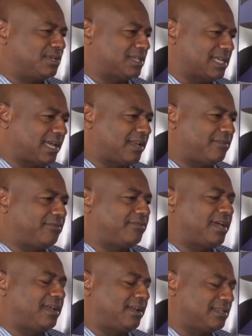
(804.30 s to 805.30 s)
executive. I
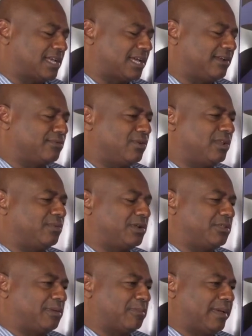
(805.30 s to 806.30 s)
had an executive role at one of
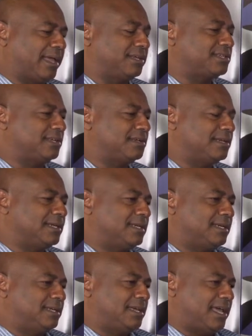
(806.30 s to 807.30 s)
the big banks,
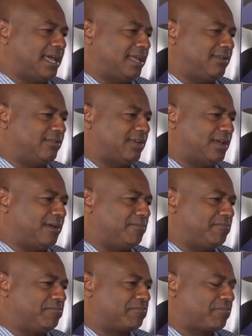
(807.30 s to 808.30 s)
and
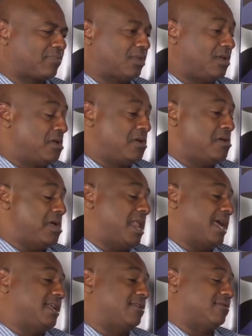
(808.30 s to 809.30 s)

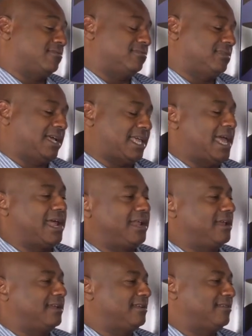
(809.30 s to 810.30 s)
I didn't. Again,
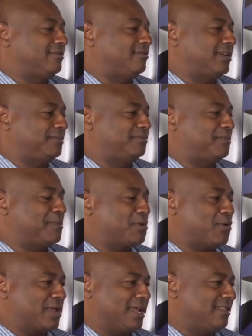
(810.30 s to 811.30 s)
I'm
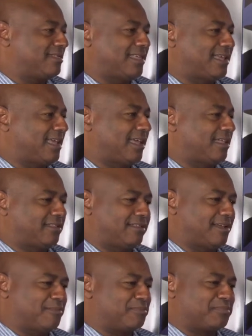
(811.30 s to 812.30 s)
going in thinking that
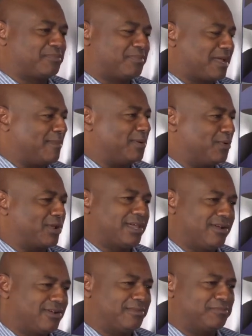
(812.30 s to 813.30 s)
I'm coming to work
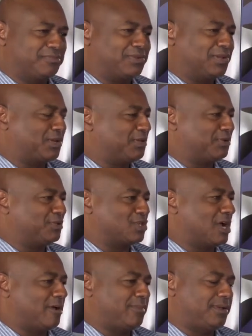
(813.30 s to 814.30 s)
here and I'm looking to do a
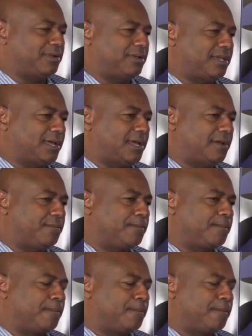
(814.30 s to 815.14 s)
job, and I